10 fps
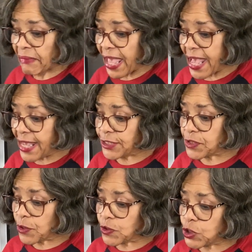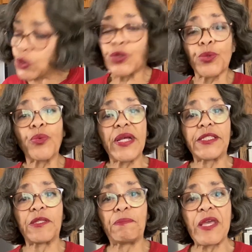And the usual
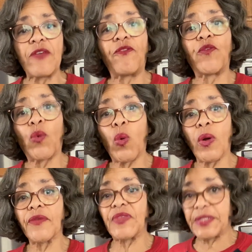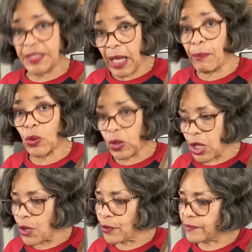recipe for the double
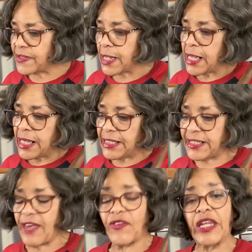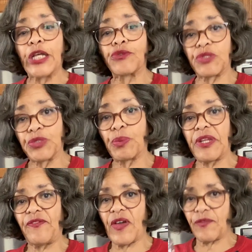loaves is
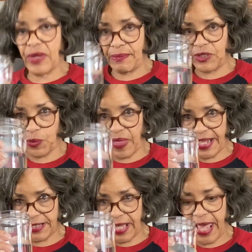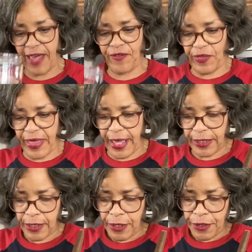725 grams. So that's half of that,
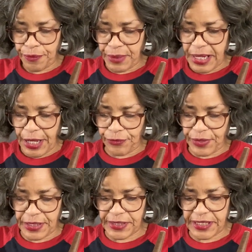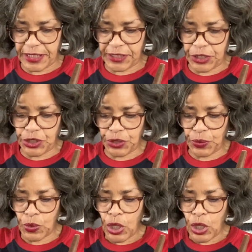362.